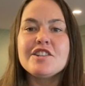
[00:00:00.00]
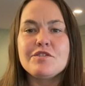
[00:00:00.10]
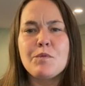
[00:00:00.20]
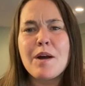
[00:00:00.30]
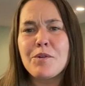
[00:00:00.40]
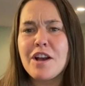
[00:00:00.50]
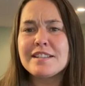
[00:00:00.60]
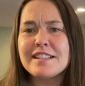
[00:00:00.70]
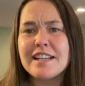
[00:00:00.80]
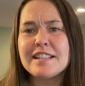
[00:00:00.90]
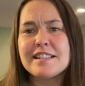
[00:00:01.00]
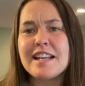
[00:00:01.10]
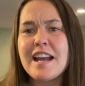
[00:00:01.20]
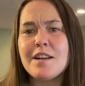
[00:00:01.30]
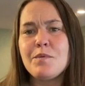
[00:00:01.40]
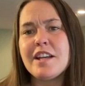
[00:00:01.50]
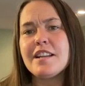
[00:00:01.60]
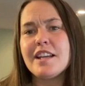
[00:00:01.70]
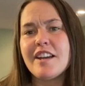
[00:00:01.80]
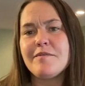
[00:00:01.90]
While we're all stuck inside weekly,